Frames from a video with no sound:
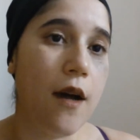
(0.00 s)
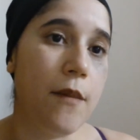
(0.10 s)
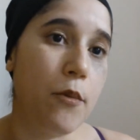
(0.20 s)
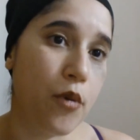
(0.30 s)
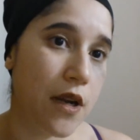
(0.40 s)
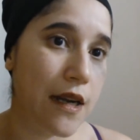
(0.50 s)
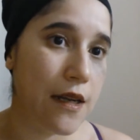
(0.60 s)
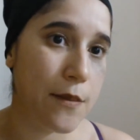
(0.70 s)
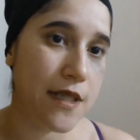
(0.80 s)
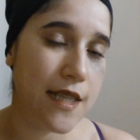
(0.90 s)
in
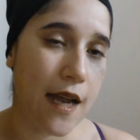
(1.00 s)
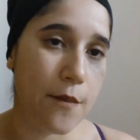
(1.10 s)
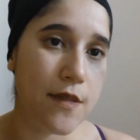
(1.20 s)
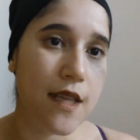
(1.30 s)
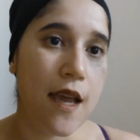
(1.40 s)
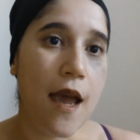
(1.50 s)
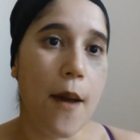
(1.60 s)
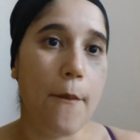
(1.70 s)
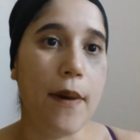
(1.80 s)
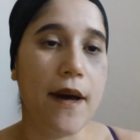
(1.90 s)
pre-Columbian times.
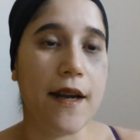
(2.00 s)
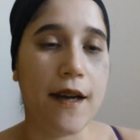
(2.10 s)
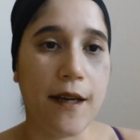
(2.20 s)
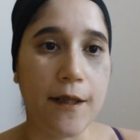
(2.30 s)
But